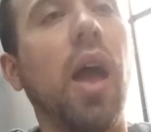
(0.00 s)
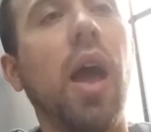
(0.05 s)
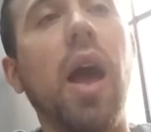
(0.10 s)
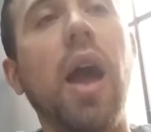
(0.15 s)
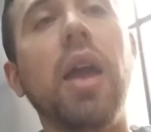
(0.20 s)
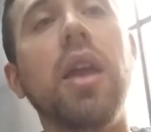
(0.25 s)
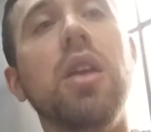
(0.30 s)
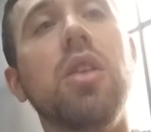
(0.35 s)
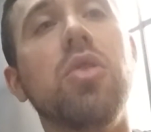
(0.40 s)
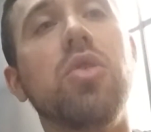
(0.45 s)

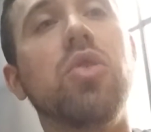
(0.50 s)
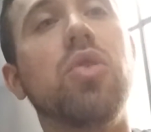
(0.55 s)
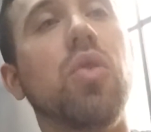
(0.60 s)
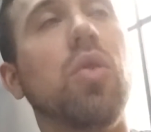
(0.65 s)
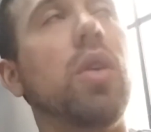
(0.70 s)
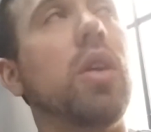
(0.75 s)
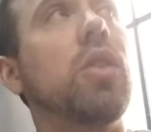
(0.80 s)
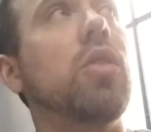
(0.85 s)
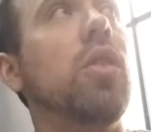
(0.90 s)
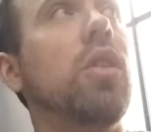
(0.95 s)
I
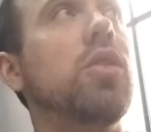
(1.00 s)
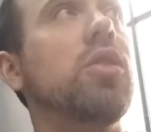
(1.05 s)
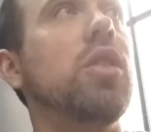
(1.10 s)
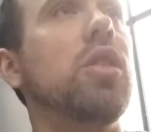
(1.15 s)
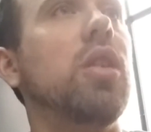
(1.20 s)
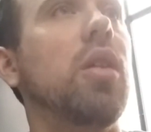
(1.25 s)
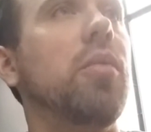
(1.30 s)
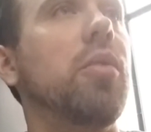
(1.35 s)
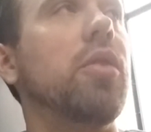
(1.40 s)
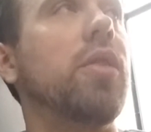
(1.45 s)
enjoy
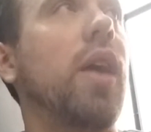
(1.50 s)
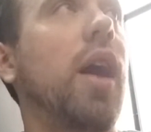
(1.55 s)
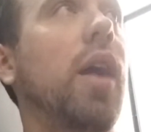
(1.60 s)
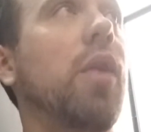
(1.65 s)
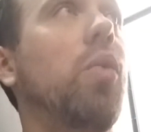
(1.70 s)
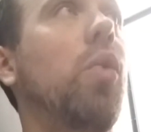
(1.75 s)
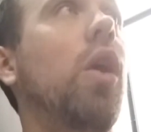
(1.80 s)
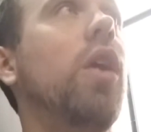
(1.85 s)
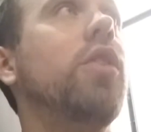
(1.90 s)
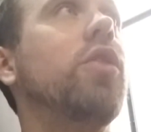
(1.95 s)
crunching numbers. I
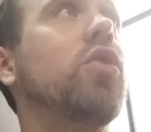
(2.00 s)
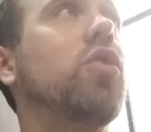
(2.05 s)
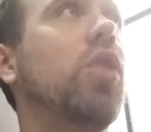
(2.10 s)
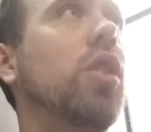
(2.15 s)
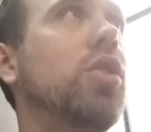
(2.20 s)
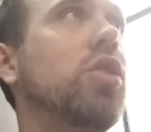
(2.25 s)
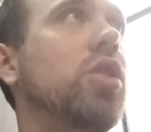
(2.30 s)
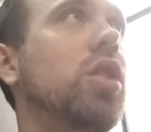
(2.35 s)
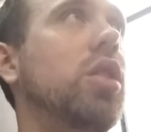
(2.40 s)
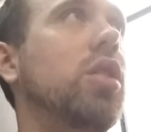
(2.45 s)
was
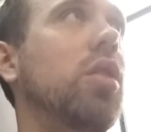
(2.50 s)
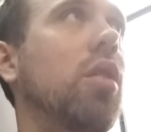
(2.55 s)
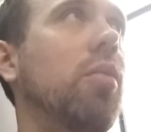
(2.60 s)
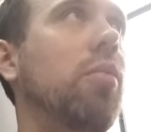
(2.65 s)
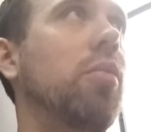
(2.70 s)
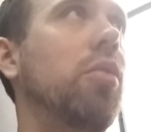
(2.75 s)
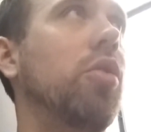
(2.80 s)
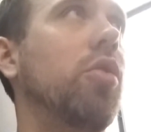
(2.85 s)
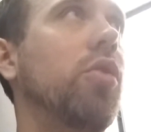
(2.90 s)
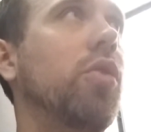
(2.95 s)
crunching
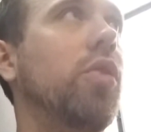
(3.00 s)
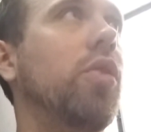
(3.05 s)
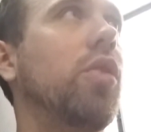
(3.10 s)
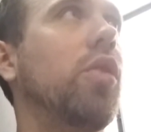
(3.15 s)
numbers.